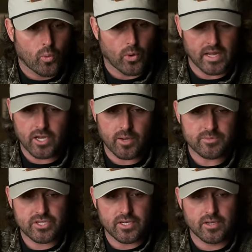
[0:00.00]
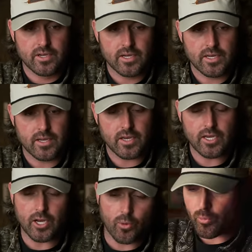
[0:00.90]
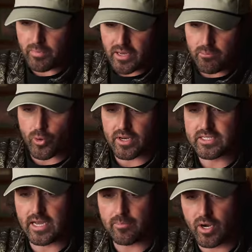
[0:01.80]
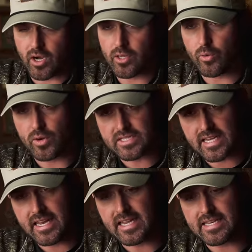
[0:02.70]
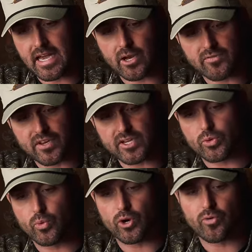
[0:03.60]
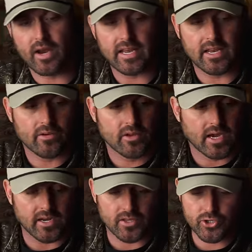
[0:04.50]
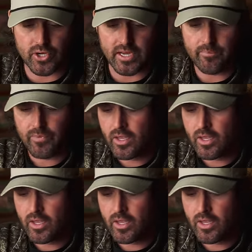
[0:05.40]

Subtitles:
When it comes to, you mid-morning type calling, once they get down, if he doesn't work right in out of the tree,